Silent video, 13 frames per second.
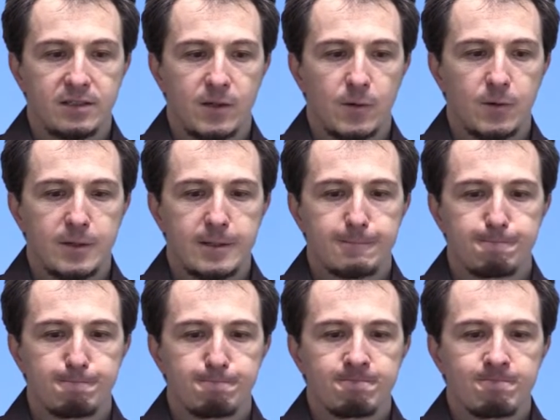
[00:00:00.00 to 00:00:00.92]
So
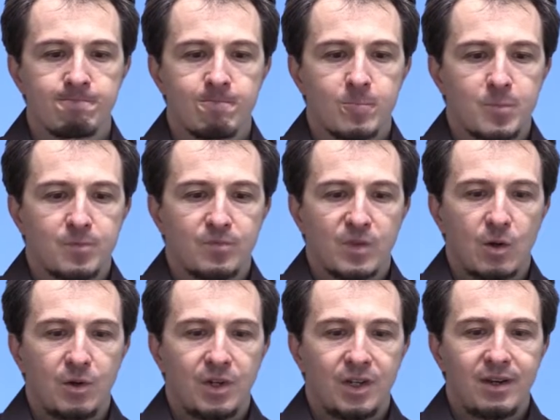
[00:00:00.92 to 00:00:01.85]

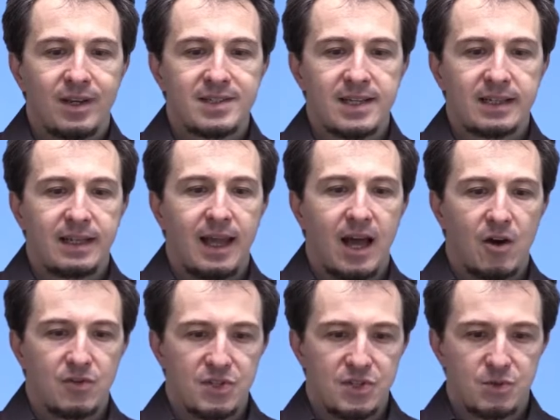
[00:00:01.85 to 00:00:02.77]
we don't know exactly
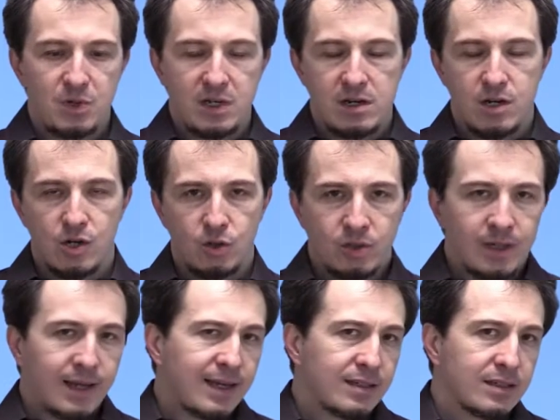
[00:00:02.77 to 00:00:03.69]
how this will
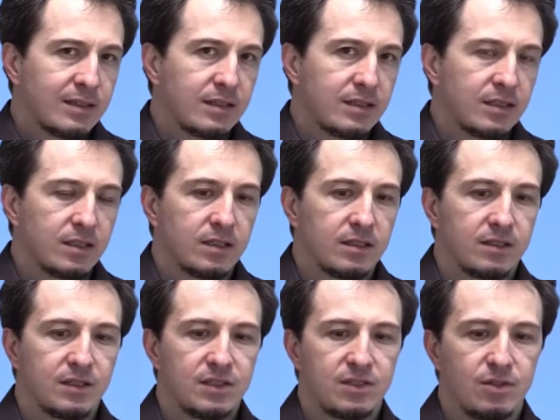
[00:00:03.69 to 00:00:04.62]
look like,
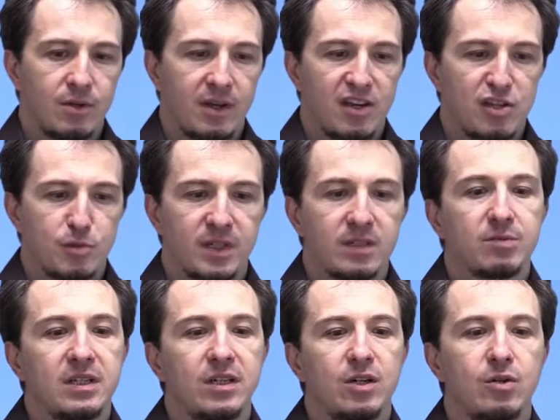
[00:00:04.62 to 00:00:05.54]
this new age,
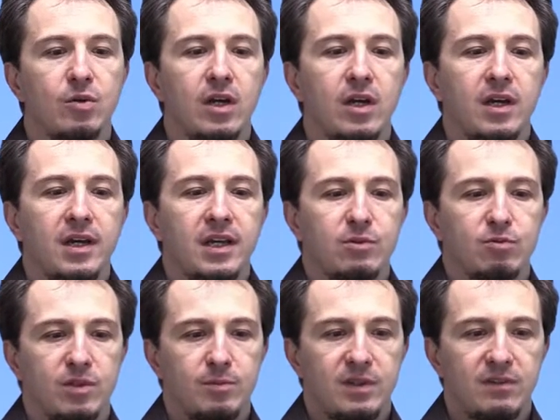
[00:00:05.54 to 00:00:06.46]
but we know
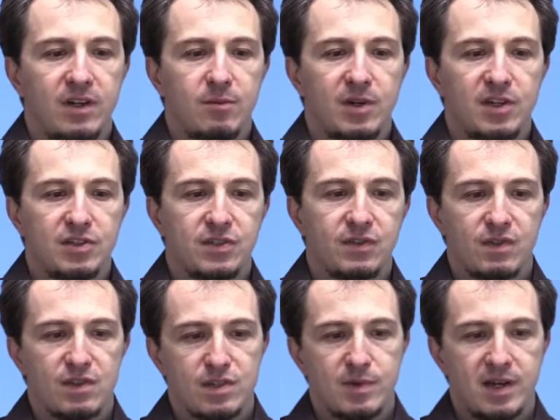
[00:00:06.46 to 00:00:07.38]
it will be very much
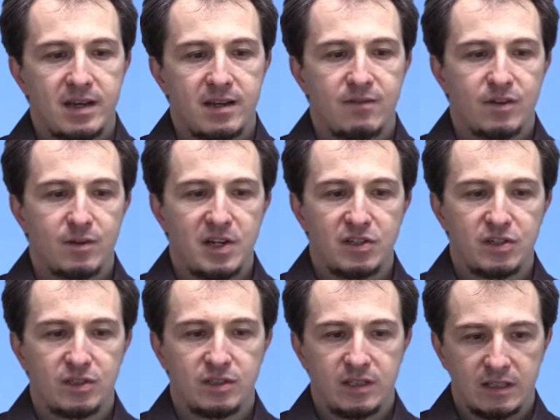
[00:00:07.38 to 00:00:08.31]
influenced by
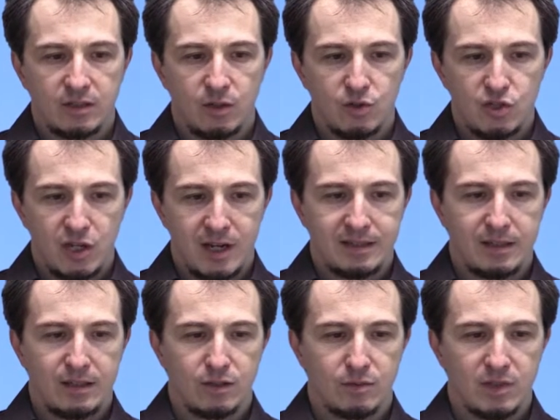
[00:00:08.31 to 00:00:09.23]
information technology
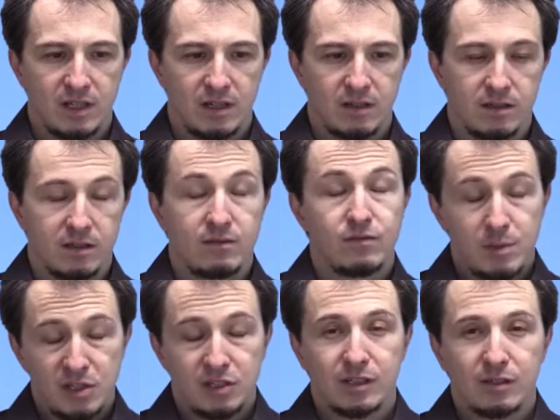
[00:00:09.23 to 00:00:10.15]
and
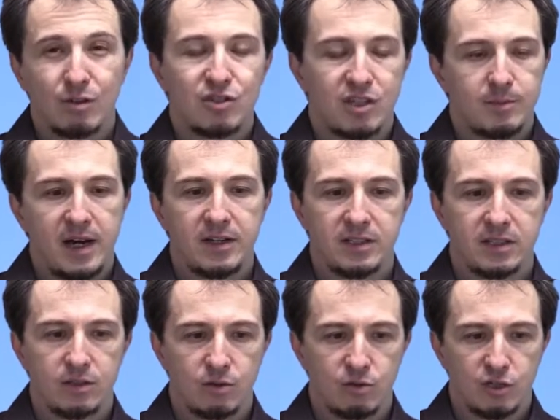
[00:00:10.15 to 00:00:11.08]
information technology and
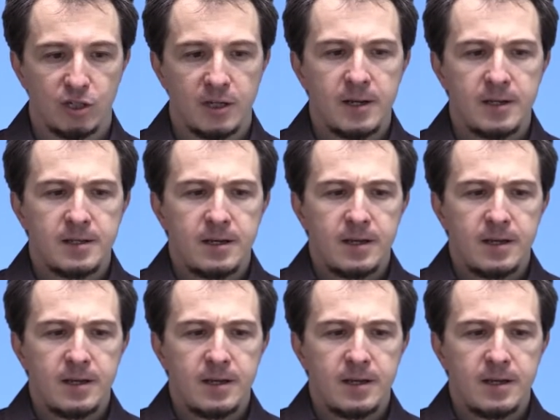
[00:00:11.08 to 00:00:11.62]
biotechnology.